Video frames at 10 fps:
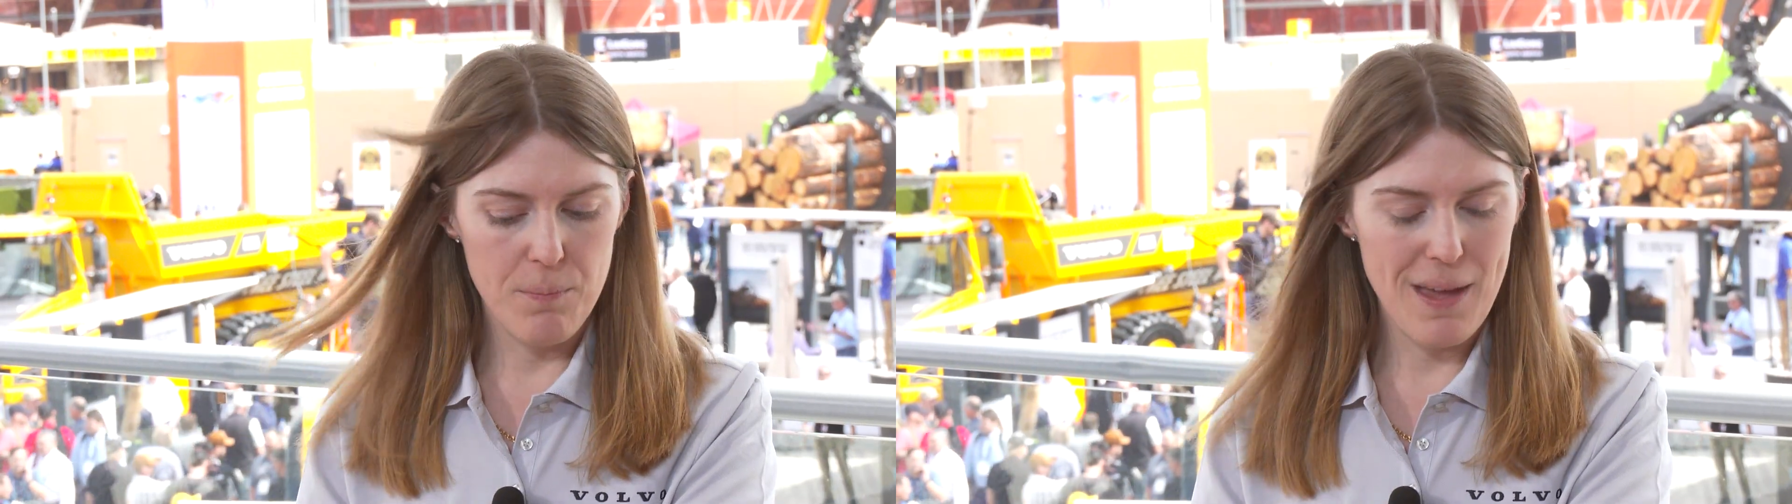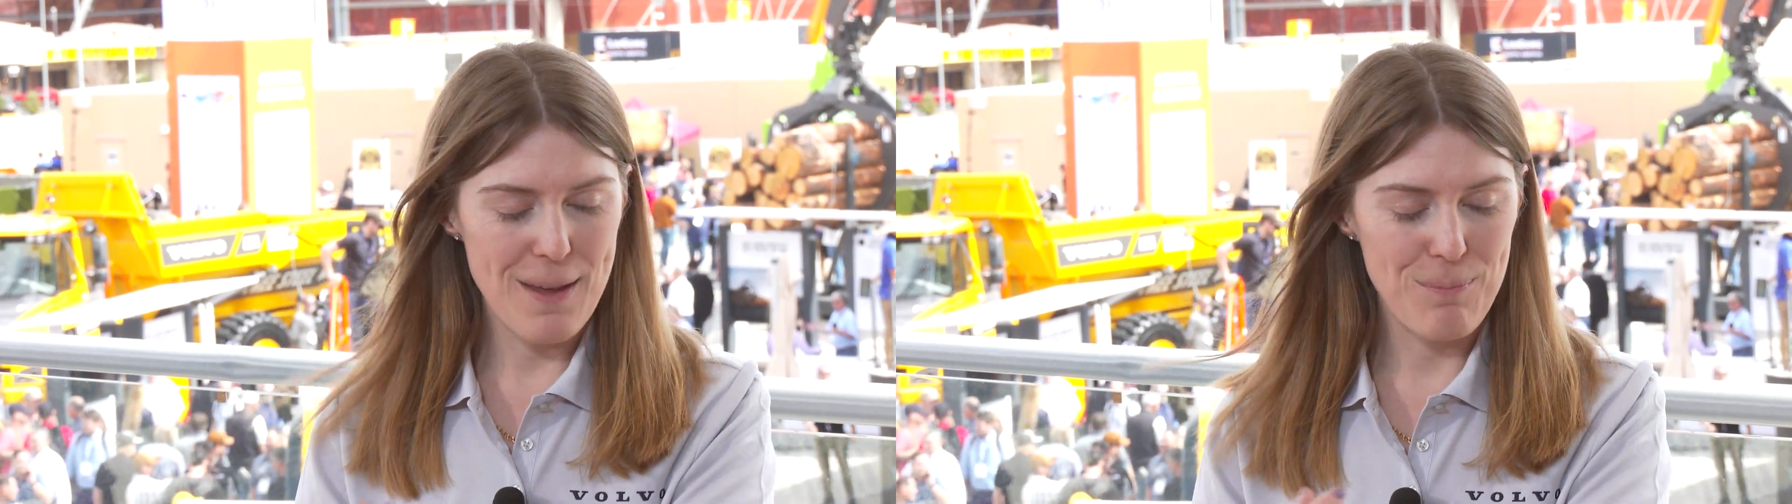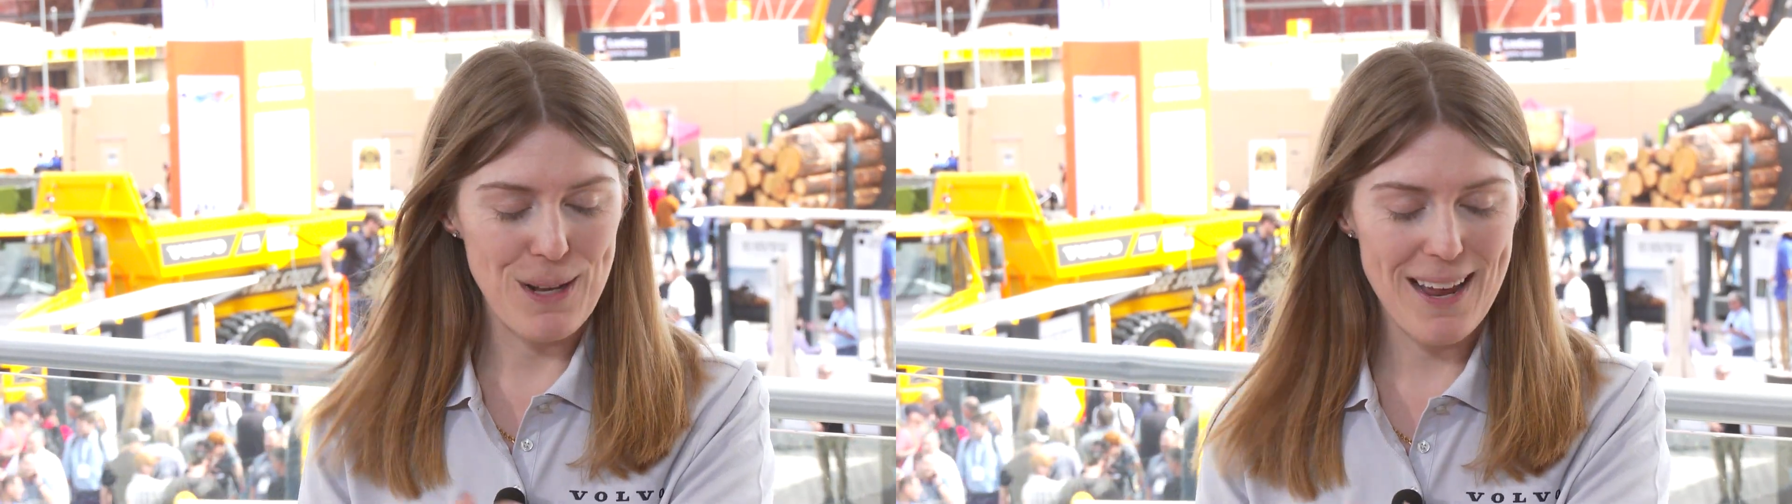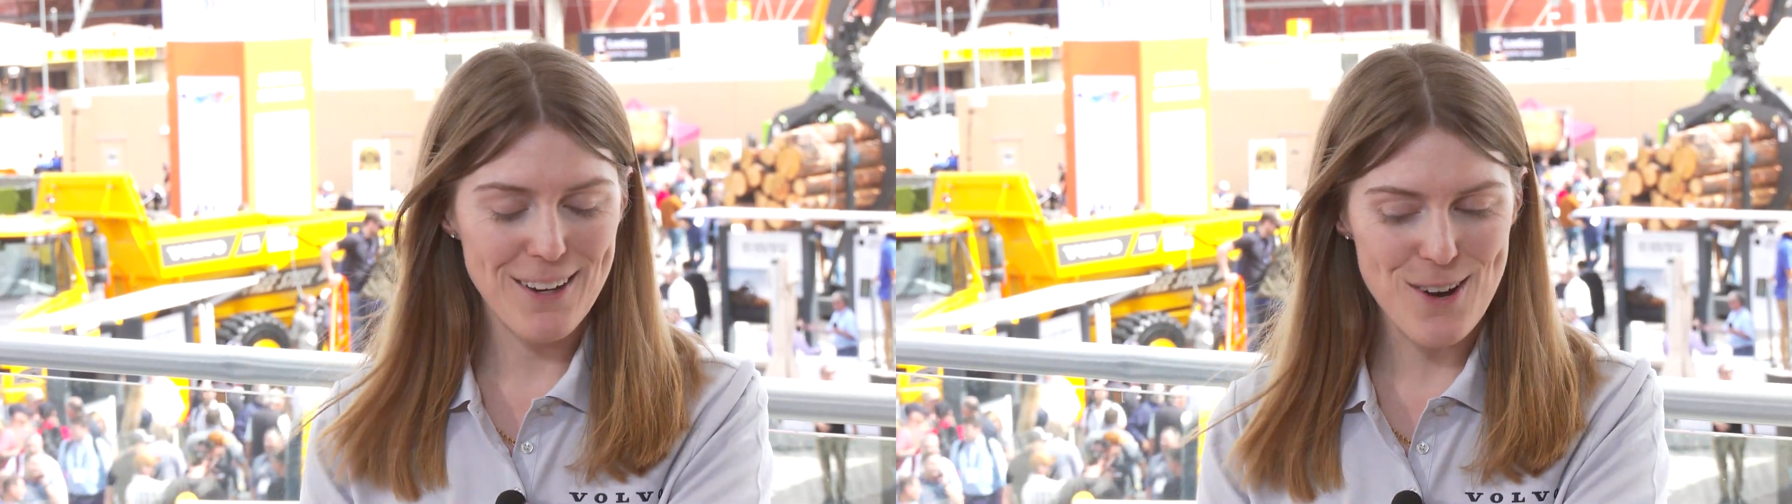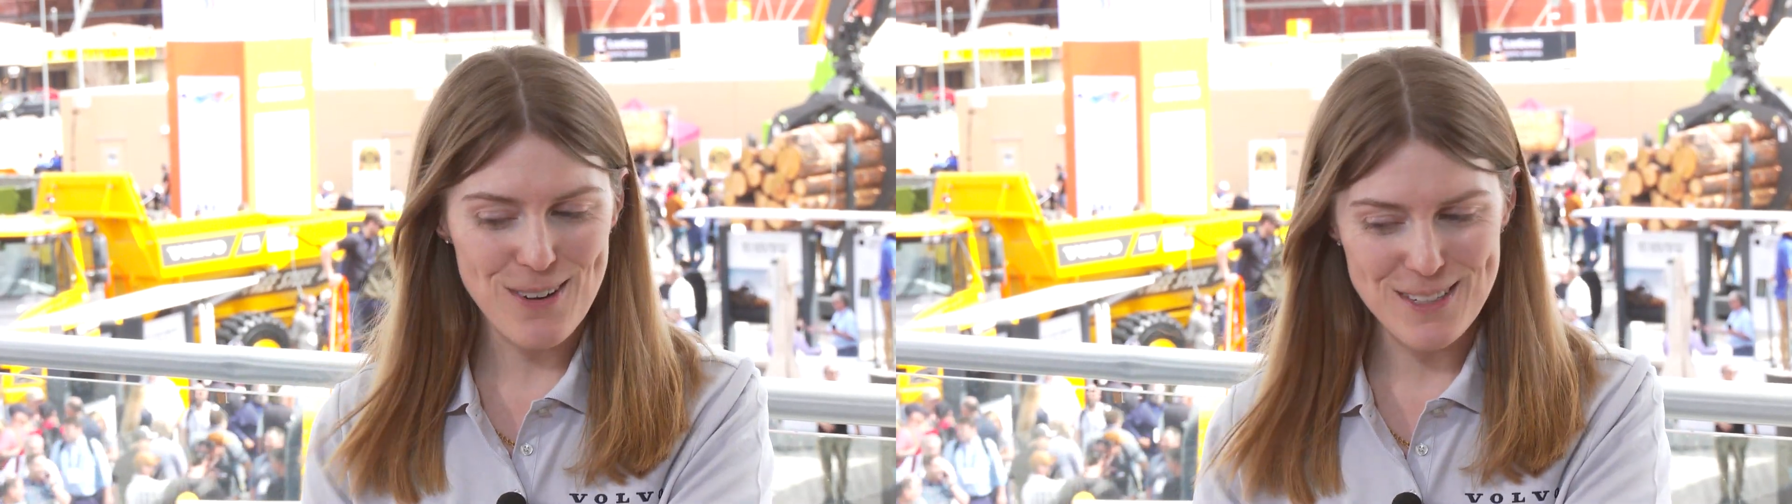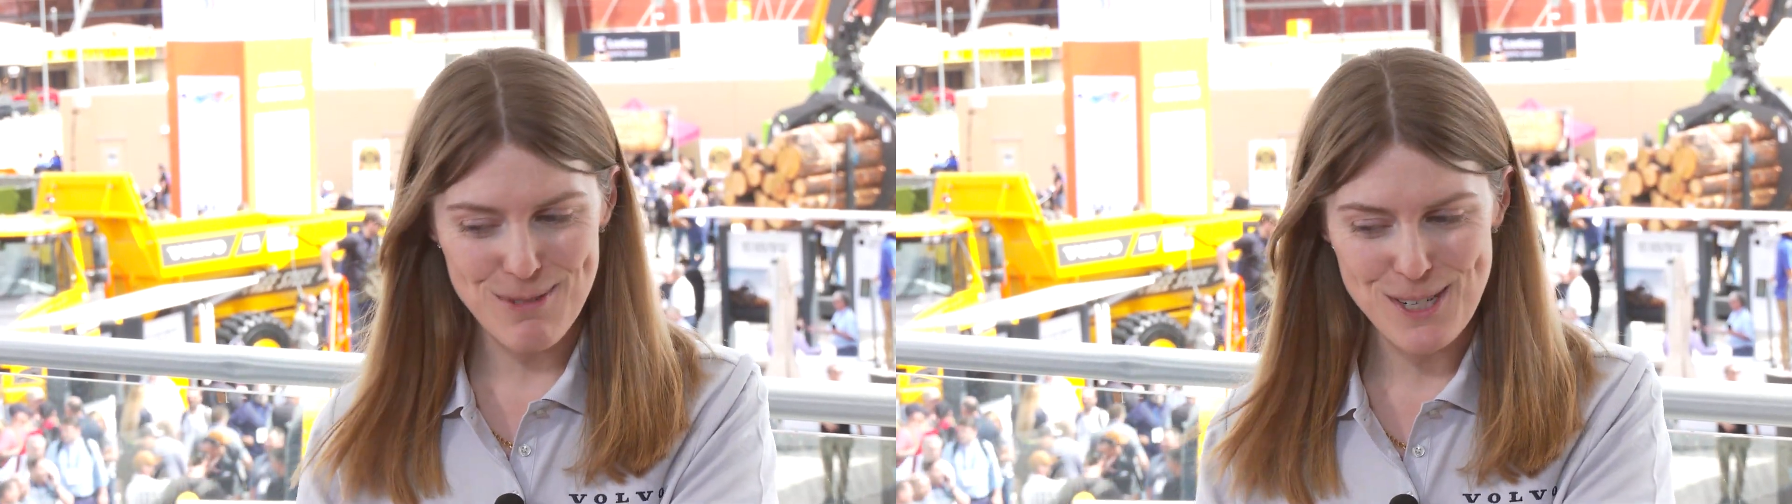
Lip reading: But I know as